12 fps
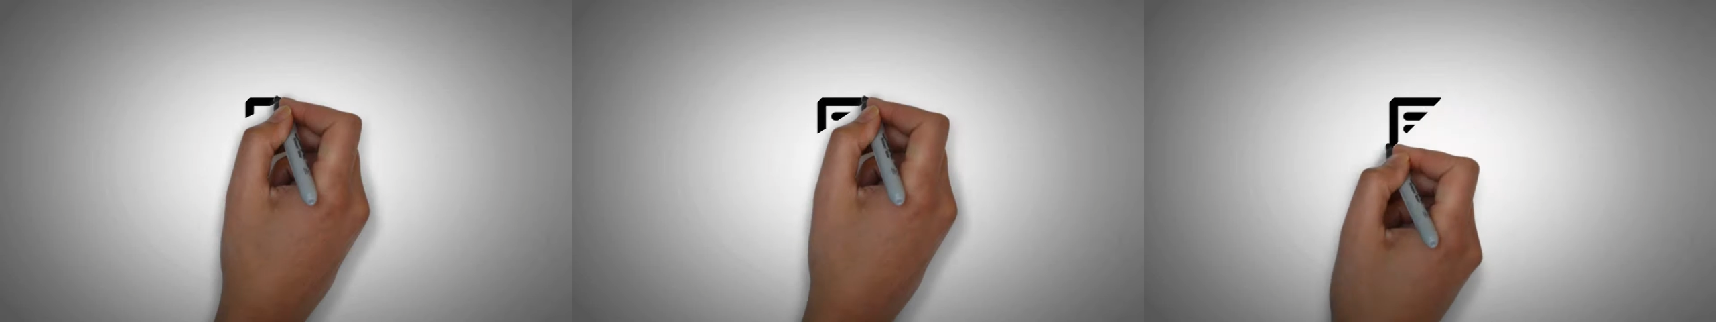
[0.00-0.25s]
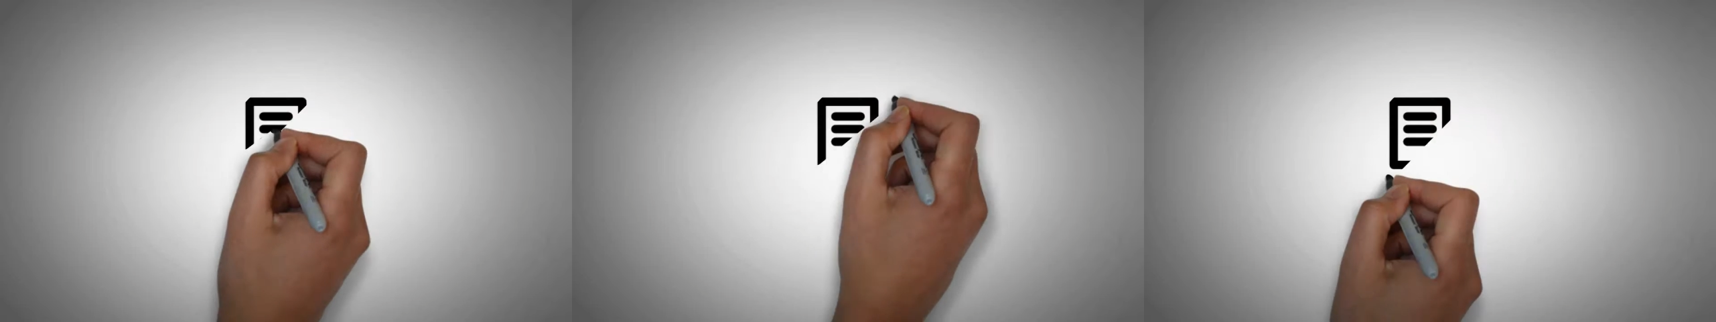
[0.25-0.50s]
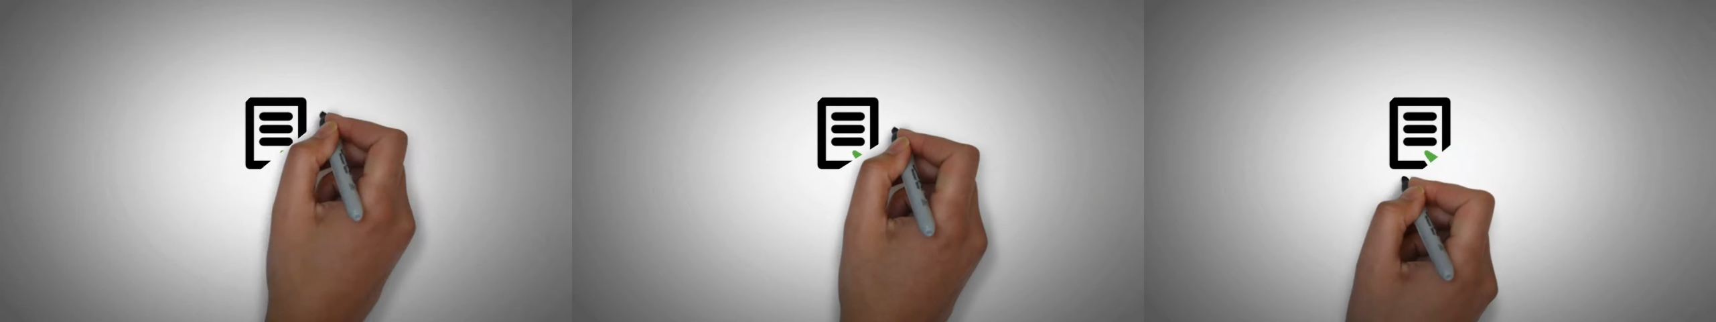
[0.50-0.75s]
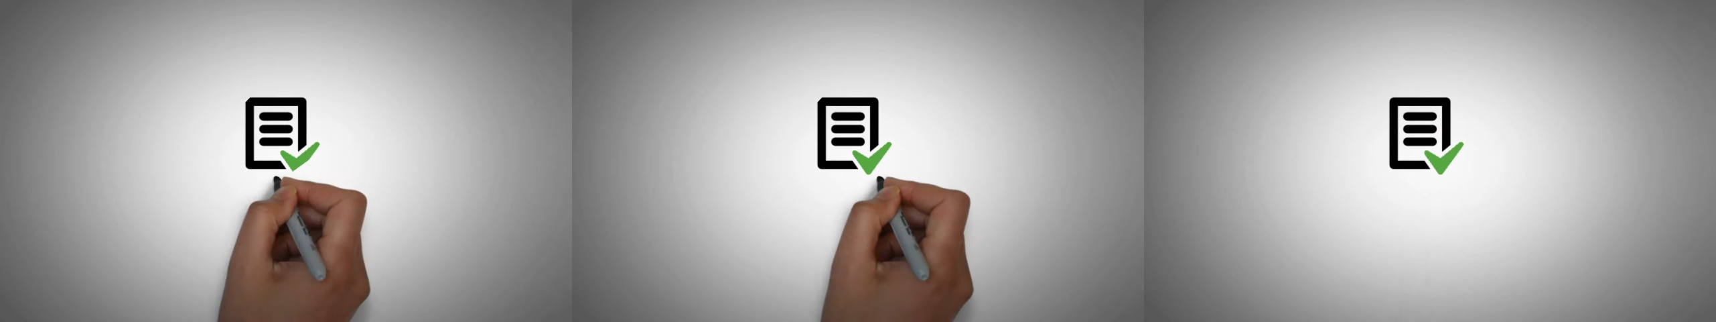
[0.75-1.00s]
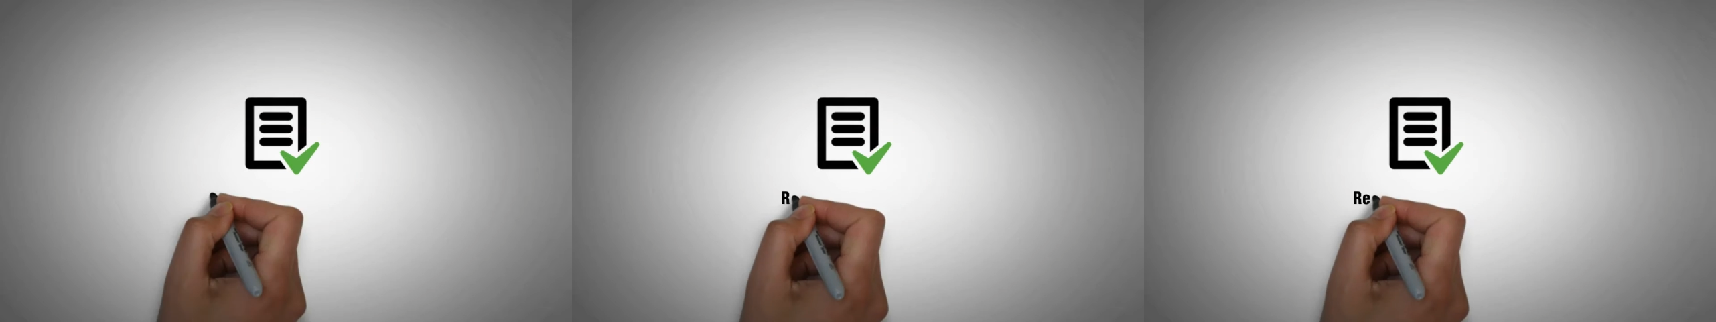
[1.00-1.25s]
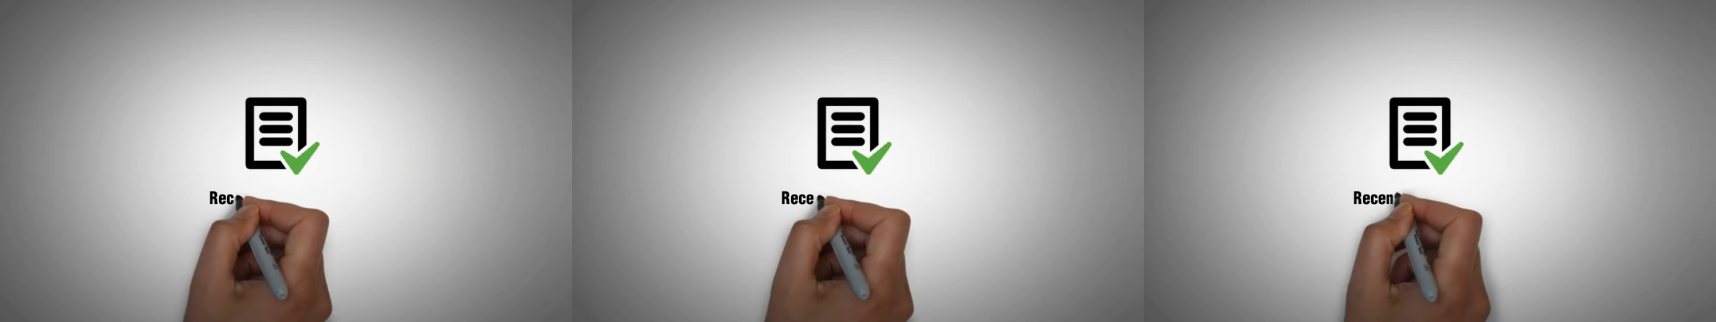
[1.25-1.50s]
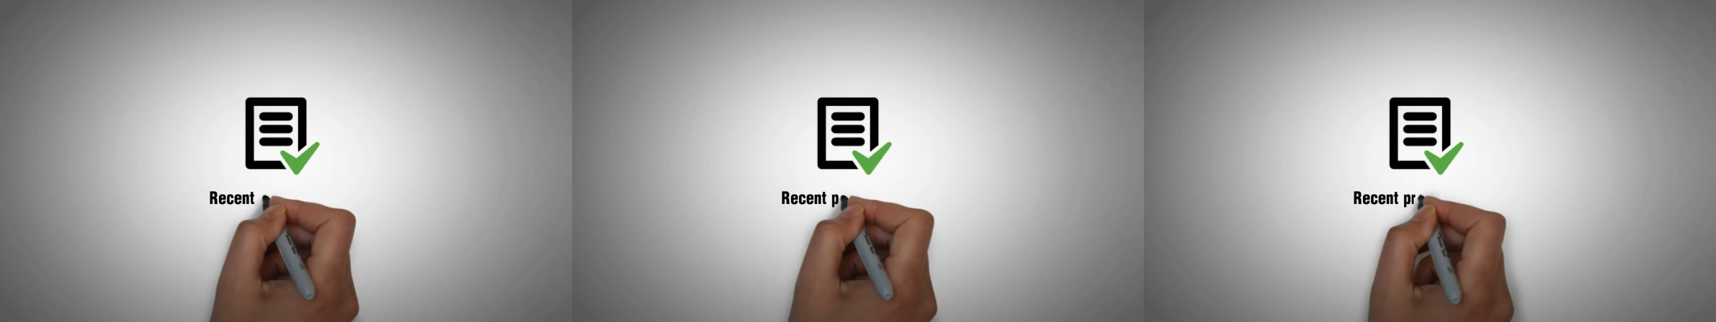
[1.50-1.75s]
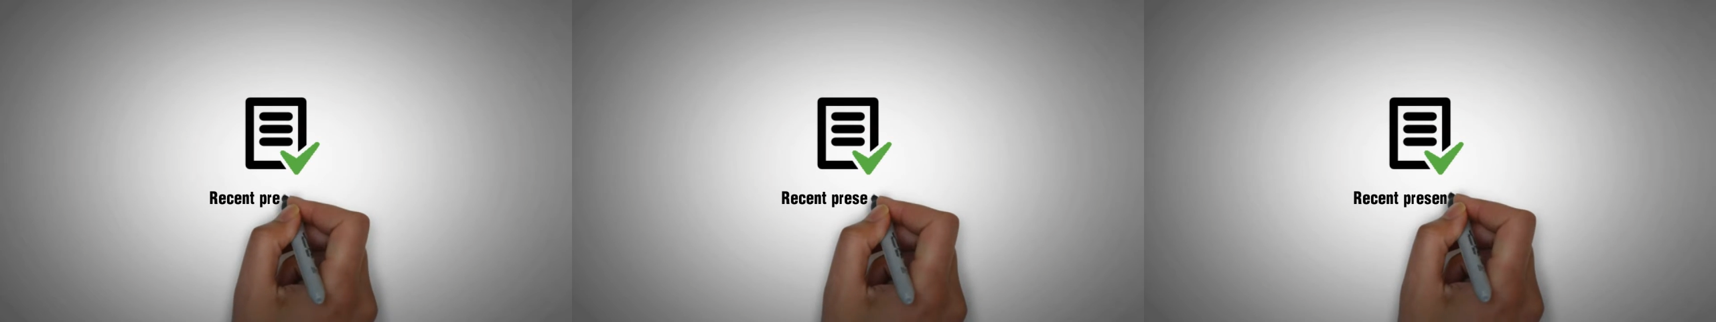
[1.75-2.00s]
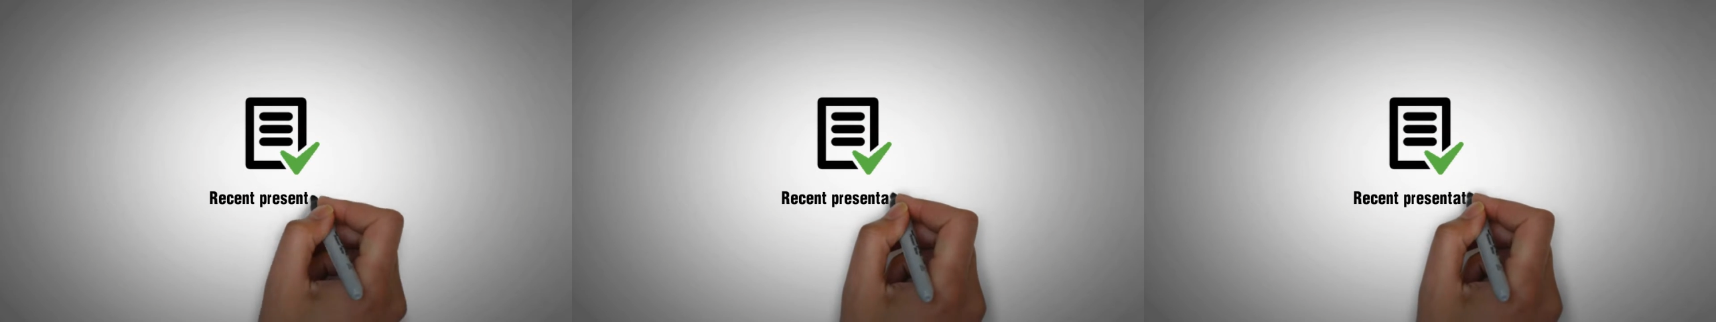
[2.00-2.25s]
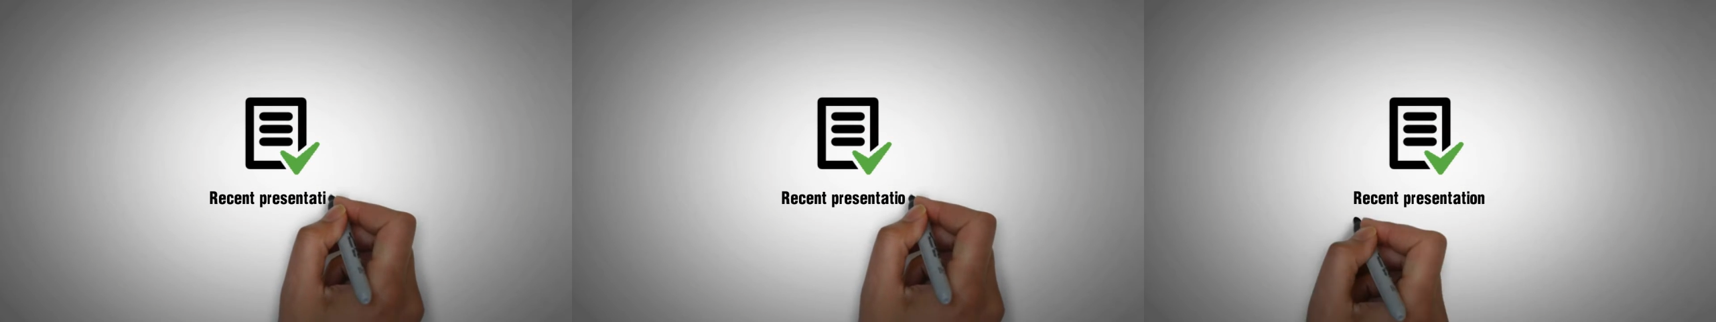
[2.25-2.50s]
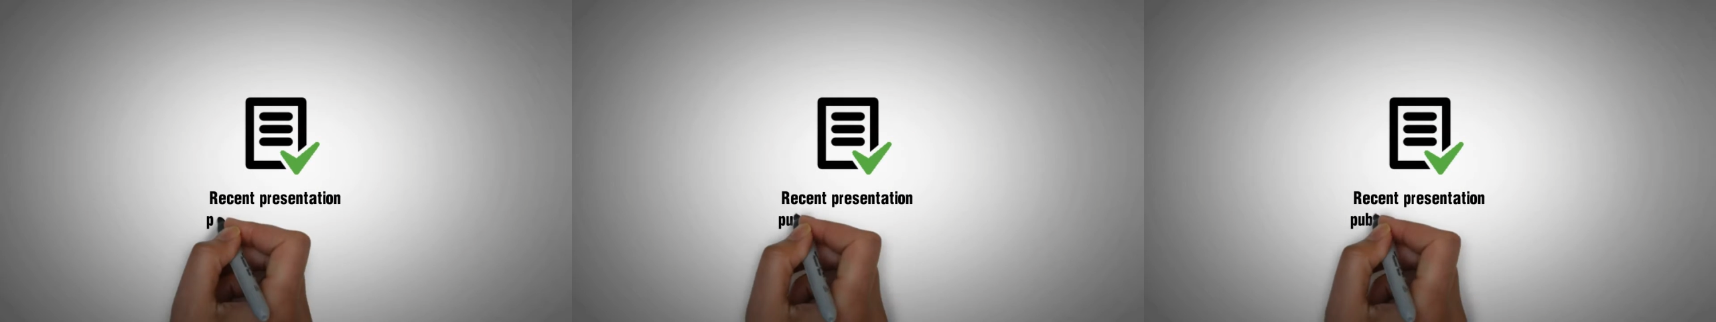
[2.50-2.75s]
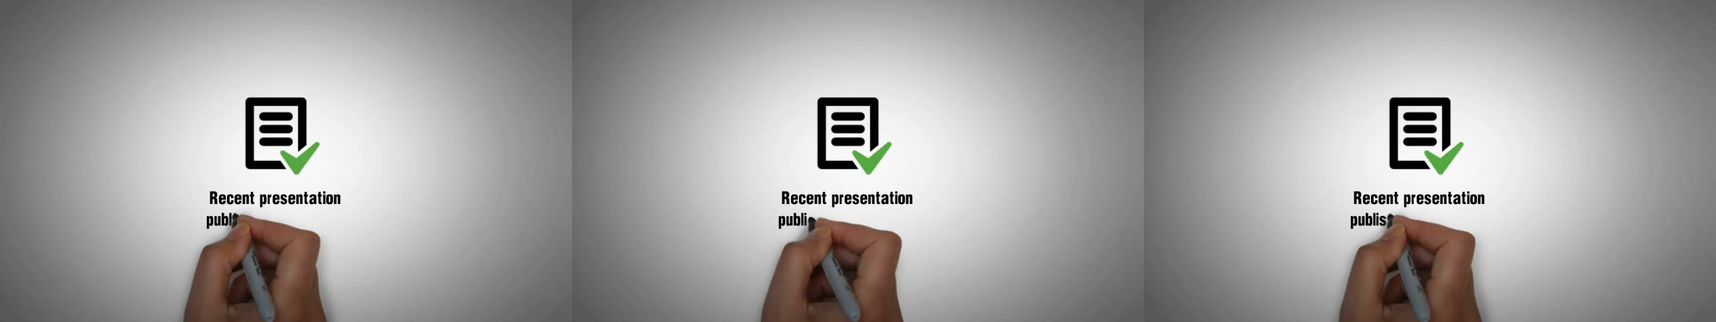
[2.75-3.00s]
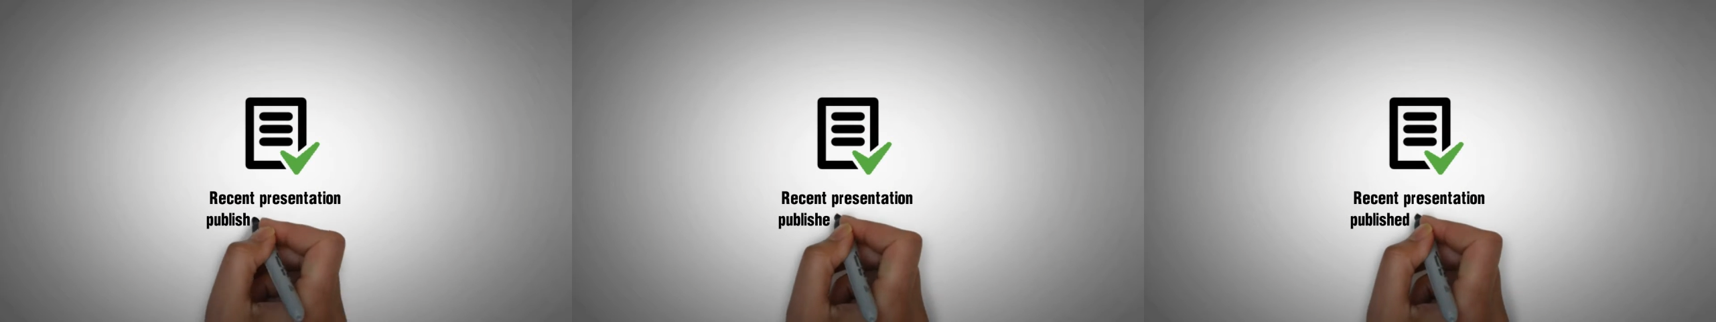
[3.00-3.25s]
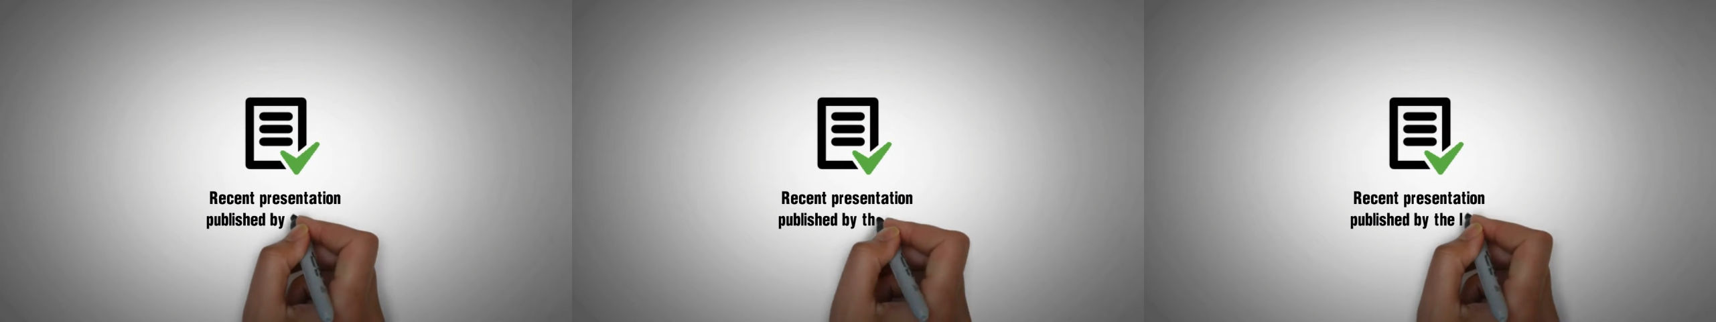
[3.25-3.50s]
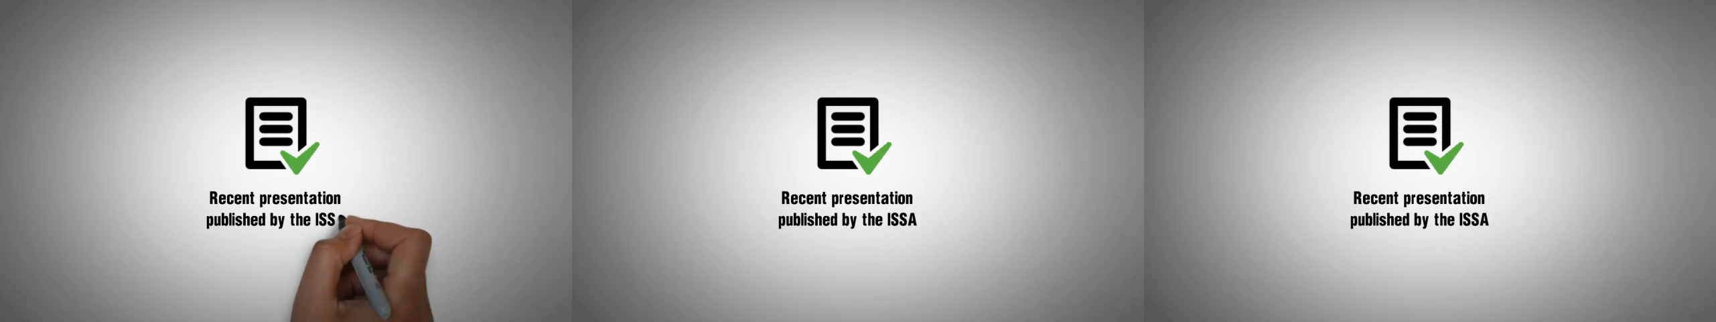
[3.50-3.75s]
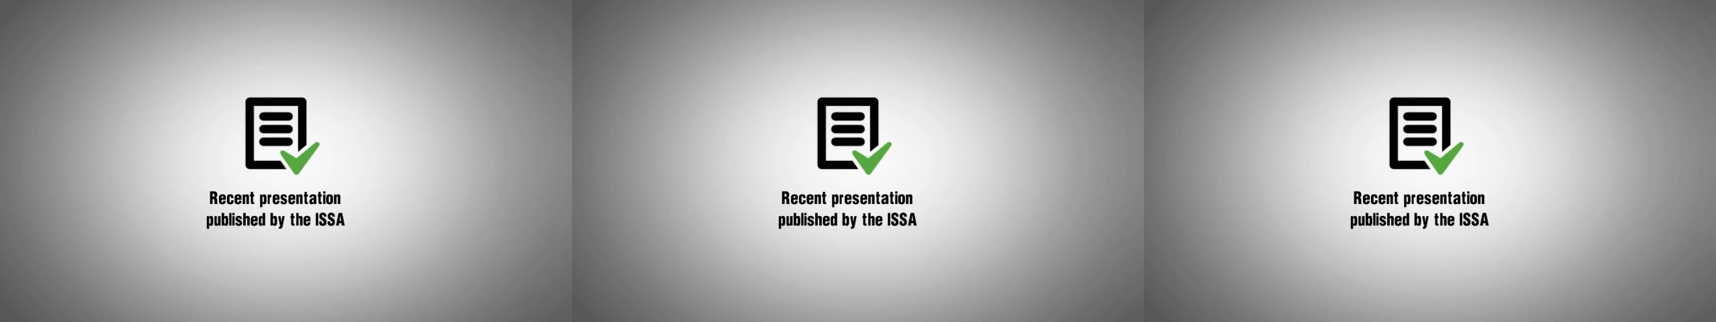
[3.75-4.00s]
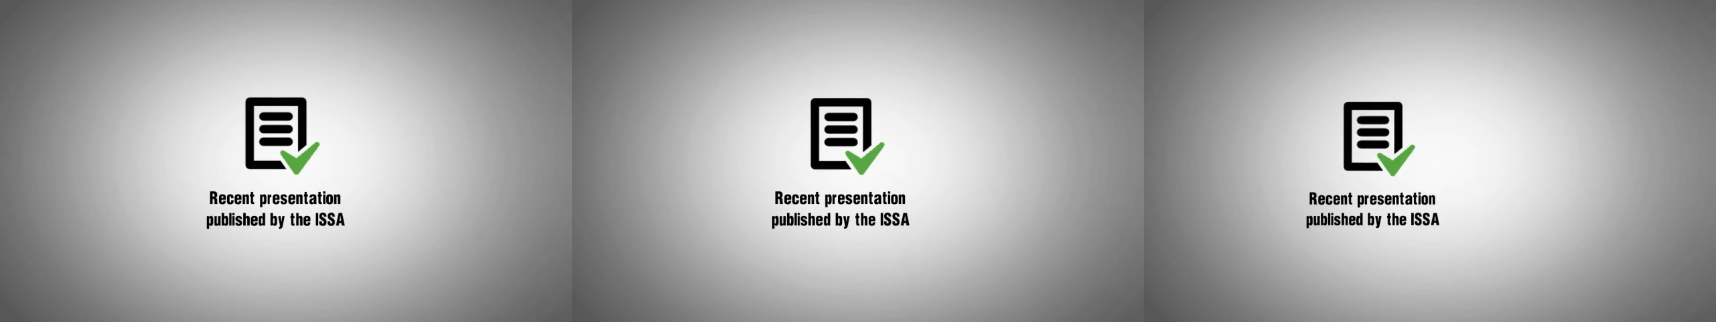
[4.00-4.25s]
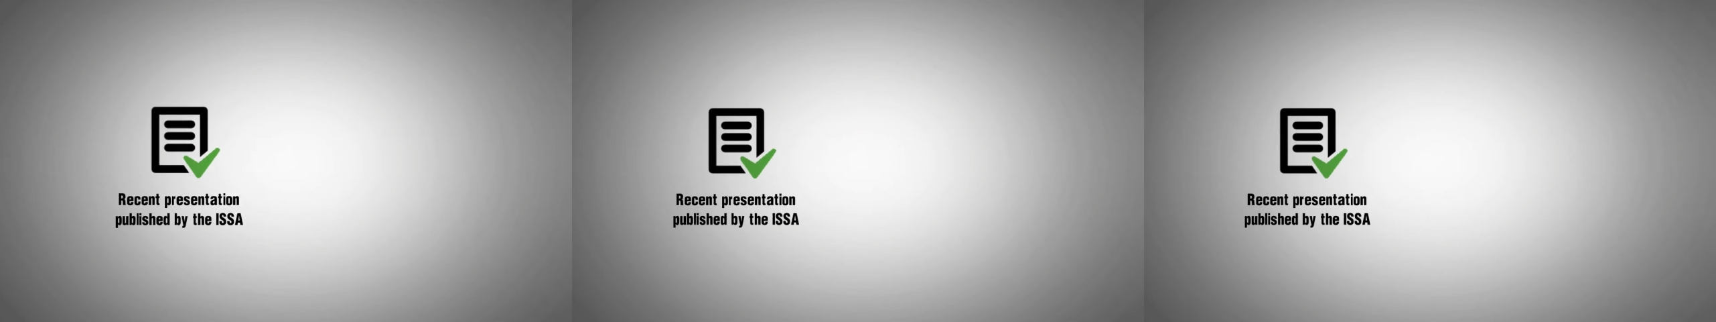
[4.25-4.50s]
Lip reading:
(no speaker visible)